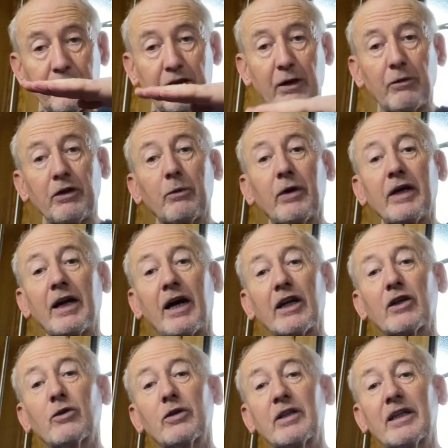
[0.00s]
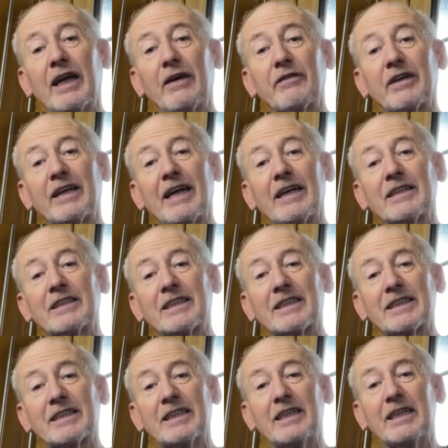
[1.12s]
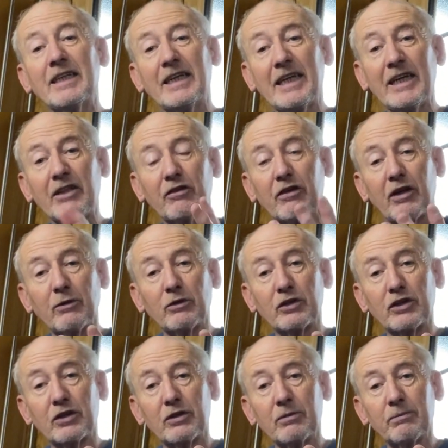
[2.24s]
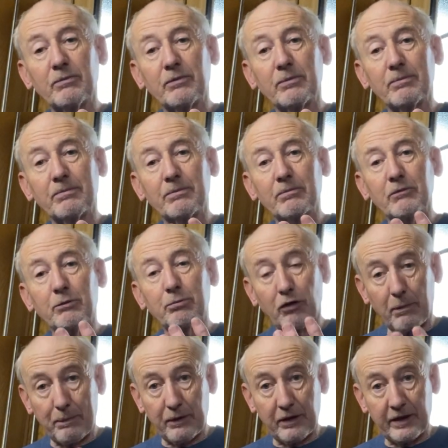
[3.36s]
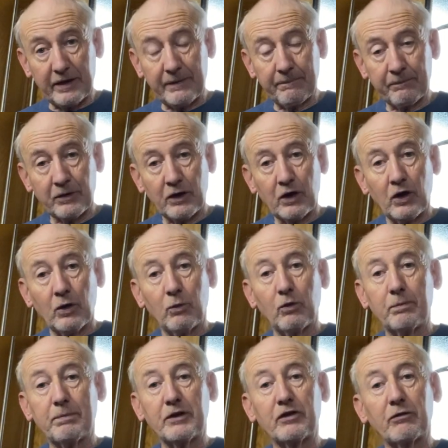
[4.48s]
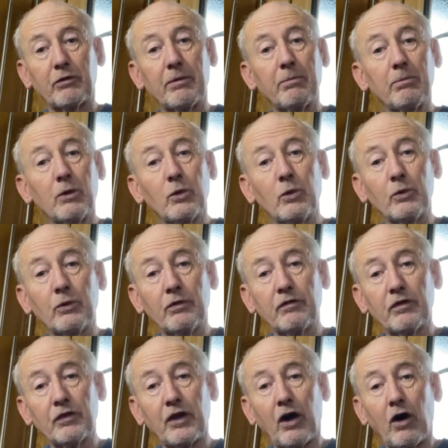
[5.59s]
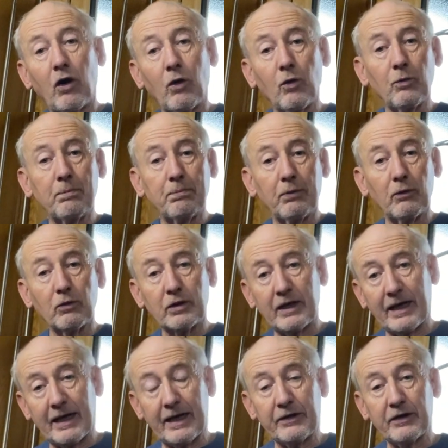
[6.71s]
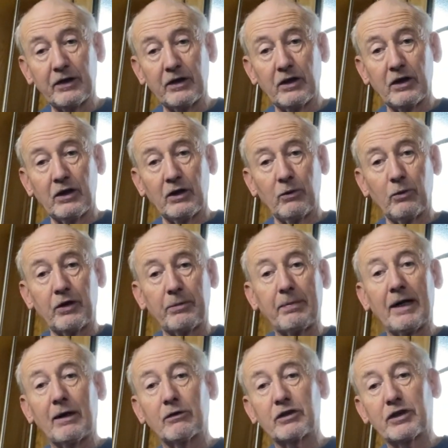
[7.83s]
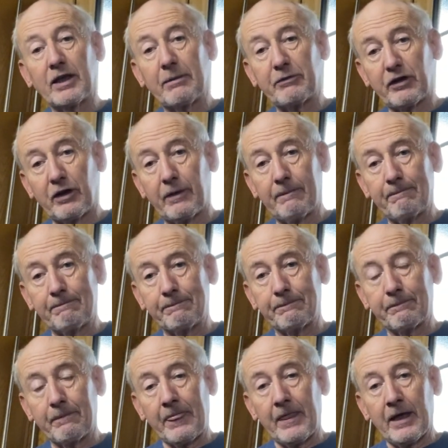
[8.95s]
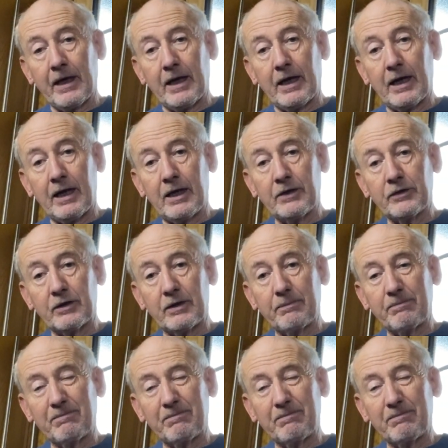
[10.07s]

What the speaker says: the only way I could ever get to see either of those properly would be to remove the whole bulkhead where the bow steps are. And